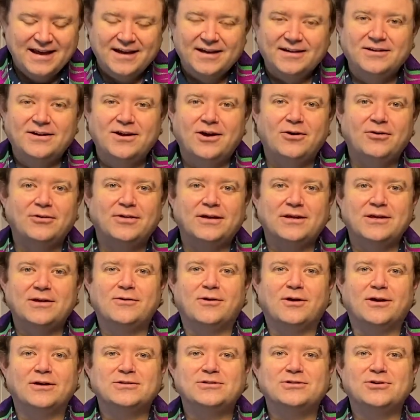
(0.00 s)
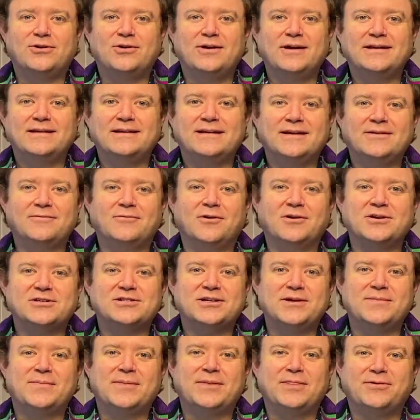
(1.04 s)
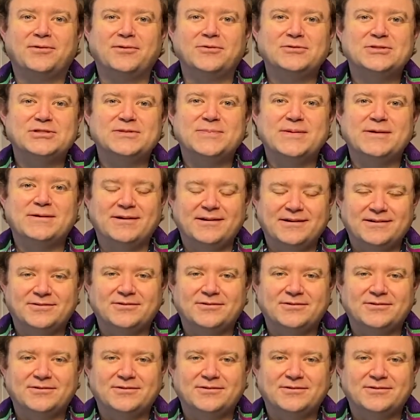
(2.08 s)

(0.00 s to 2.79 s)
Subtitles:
know that you are joined in worship through Spirit,